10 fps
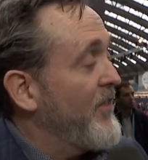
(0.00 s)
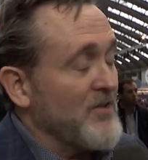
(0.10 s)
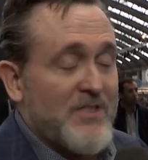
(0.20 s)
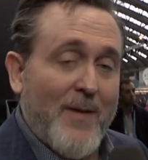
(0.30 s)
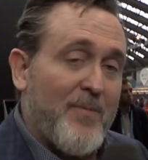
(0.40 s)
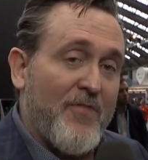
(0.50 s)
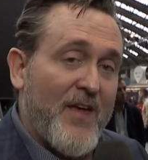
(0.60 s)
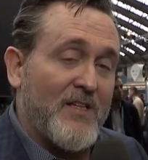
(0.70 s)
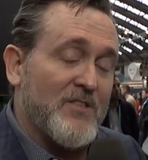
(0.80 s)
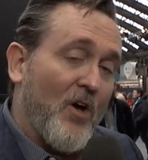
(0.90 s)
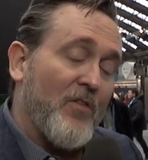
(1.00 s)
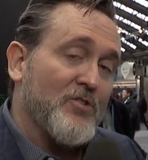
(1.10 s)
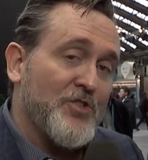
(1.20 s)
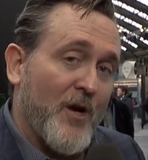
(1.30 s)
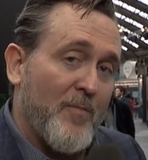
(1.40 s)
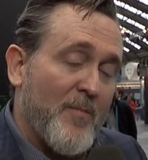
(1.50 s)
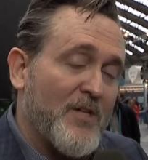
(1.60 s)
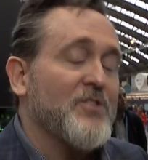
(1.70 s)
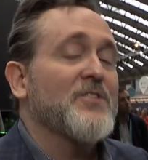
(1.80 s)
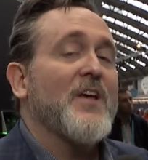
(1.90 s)
Those type of things, all those share
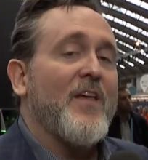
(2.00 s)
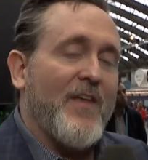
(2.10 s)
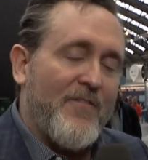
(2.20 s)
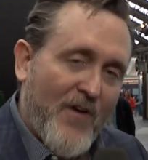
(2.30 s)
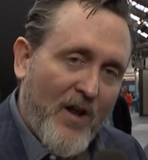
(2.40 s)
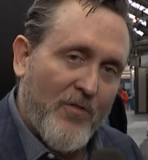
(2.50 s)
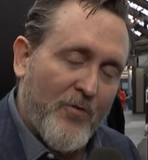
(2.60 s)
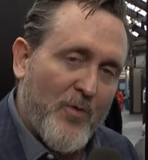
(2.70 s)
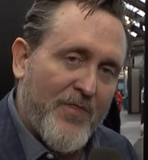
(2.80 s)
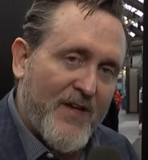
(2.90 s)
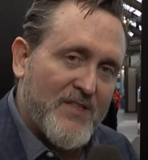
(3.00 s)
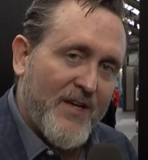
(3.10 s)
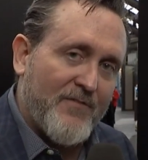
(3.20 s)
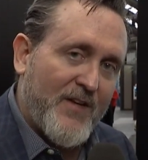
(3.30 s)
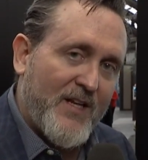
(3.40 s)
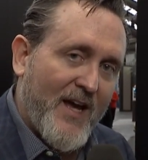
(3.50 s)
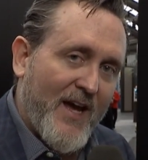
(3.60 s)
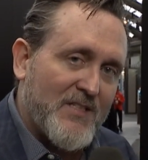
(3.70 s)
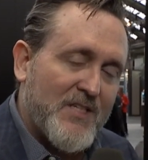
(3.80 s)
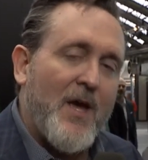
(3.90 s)
permissions, they follow through with things like
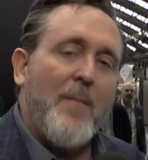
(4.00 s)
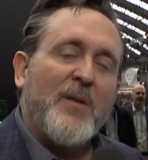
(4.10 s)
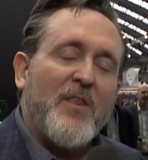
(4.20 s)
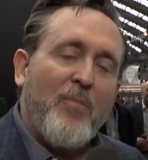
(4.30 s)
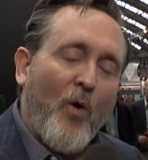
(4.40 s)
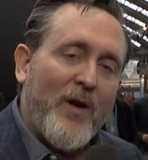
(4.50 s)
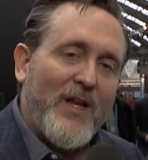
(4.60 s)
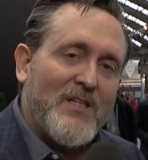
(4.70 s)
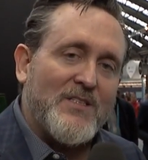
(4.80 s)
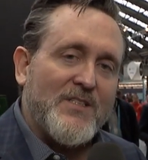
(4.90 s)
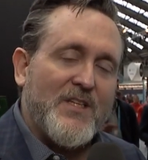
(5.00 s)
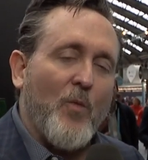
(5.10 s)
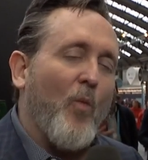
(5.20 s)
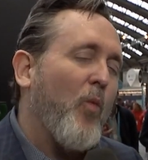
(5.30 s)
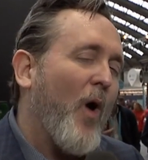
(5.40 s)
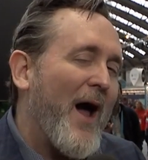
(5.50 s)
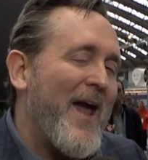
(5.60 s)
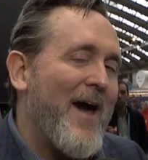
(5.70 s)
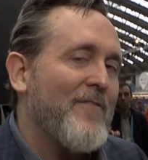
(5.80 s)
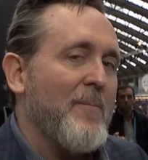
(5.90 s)
vidcast. But the point is that why
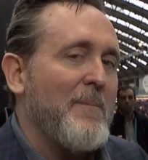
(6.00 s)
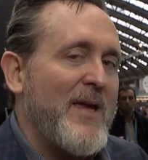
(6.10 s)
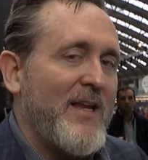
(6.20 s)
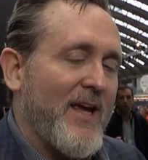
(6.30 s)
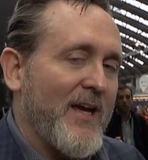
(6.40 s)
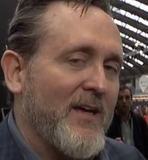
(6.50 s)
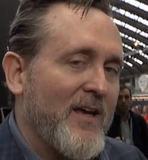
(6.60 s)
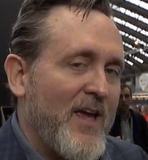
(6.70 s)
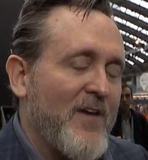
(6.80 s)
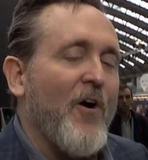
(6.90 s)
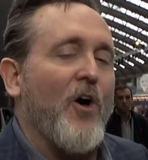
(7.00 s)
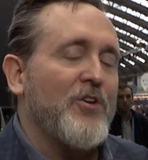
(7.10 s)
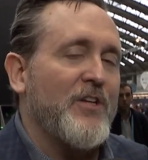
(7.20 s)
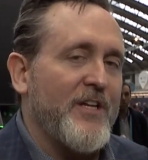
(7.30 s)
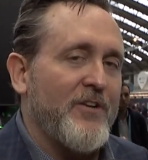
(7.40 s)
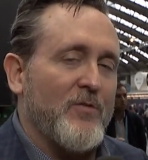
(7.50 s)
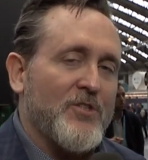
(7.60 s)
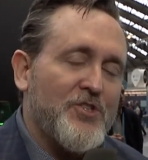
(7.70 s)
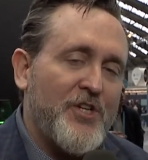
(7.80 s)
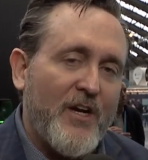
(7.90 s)
have a meeting if all you need to do
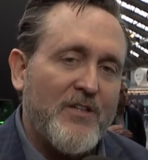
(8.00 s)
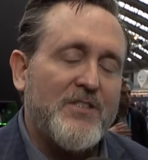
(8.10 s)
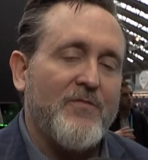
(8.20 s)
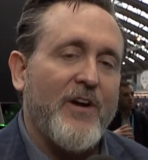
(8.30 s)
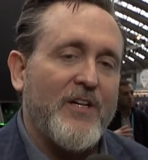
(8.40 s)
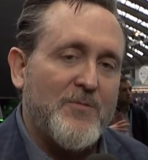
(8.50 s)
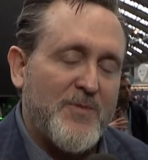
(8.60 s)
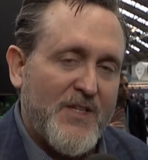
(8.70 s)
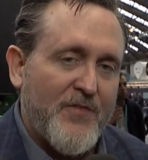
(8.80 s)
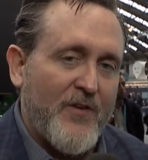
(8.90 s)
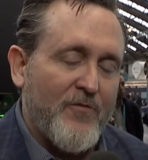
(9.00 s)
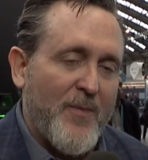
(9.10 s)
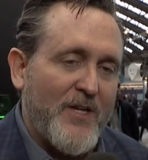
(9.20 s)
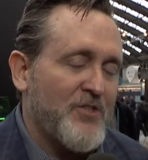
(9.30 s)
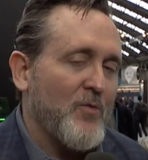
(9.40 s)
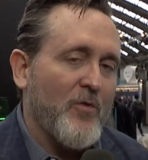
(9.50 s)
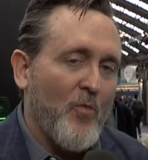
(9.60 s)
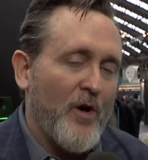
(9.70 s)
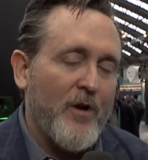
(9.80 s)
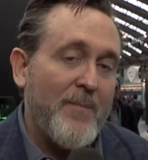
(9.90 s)
is share some very specific information with
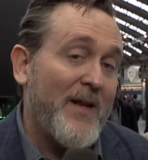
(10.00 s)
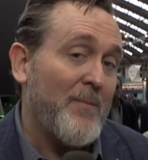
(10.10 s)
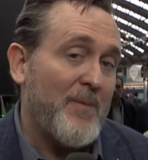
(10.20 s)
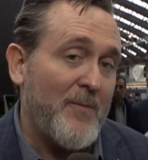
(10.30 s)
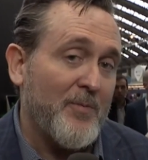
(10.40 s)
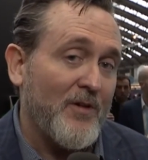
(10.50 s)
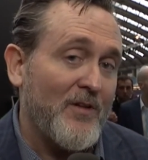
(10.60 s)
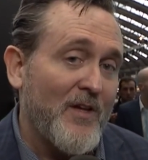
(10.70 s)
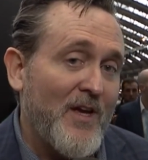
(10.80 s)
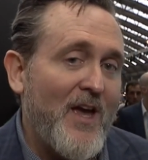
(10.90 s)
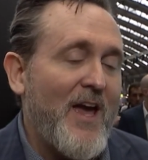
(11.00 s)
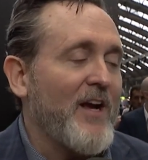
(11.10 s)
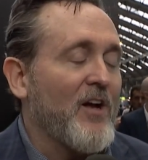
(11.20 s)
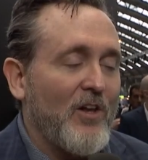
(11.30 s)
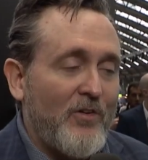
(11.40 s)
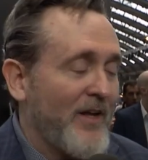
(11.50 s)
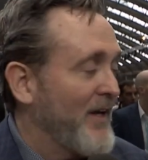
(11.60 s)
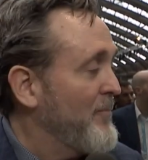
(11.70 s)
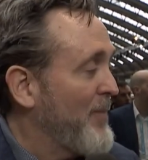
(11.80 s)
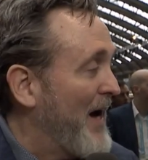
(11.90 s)
one or many people,
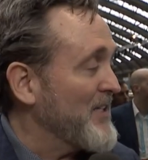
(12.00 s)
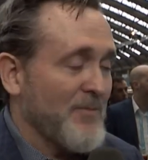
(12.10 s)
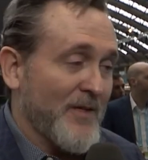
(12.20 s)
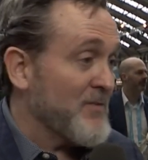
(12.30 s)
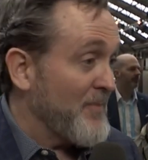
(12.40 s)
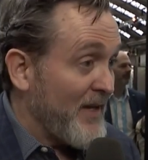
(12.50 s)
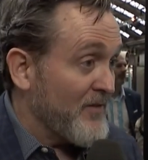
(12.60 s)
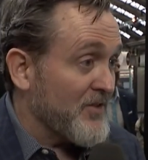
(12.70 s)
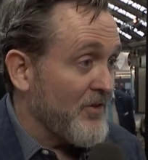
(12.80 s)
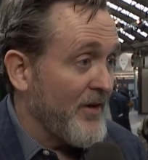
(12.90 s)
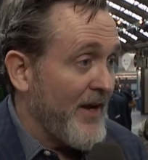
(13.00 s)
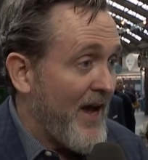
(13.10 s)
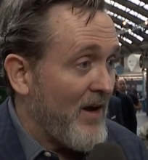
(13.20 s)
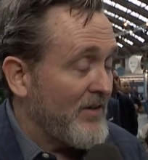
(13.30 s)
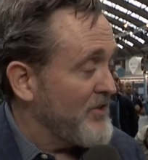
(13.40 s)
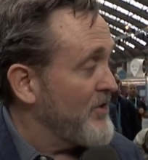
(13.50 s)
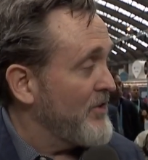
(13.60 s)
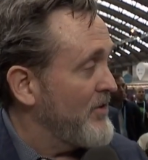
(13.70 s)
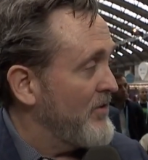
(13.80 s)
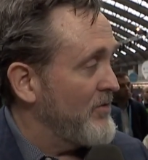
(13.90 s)
including, possibly, as many of us are doing now, you
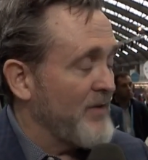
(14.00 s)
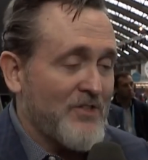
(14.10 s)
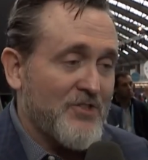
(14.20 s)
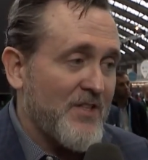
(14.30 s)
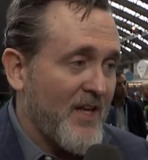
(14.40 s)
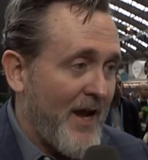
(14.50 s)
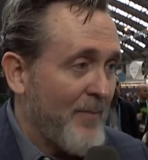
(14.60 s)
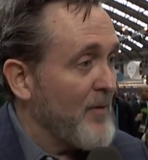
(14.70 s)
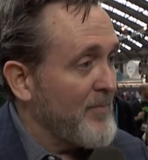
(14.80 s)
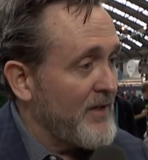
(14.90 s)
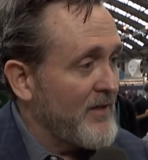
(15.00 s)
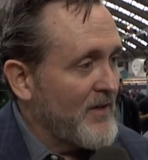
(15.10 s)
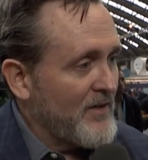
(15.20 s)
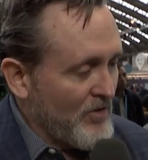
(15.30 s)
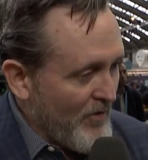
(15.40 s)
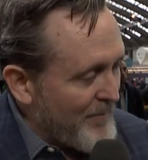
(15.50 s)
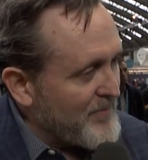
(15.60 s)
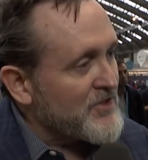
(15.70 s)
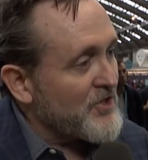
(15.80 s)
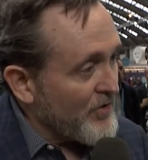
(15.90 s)
could do not just the camera, but grab
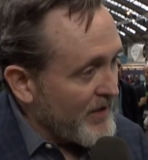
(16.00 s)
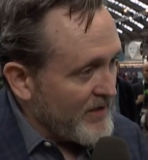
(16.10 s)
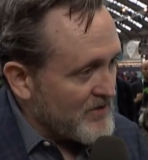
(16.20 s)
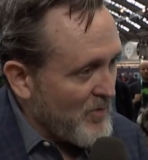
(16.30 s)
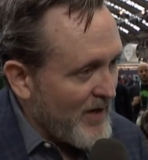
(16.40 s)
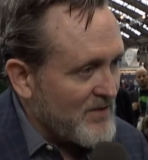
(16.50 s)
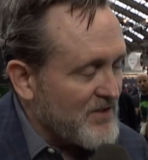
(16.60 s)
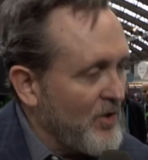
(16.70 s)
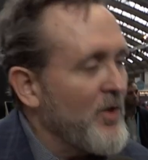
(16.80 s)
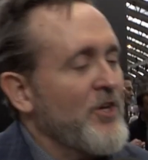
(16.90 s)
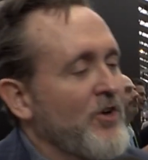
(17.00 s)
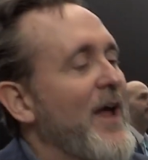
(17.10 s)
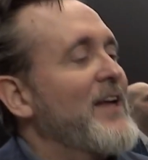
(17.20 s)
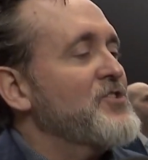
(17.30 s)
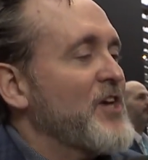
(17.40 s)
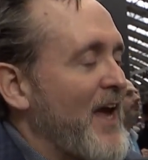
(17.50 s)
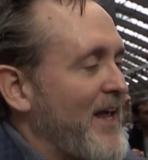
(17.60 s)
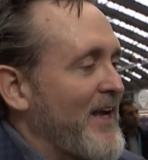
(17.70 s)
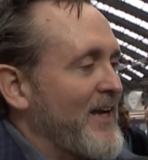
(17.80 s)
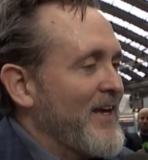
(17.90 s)
the screen as well. So you're educating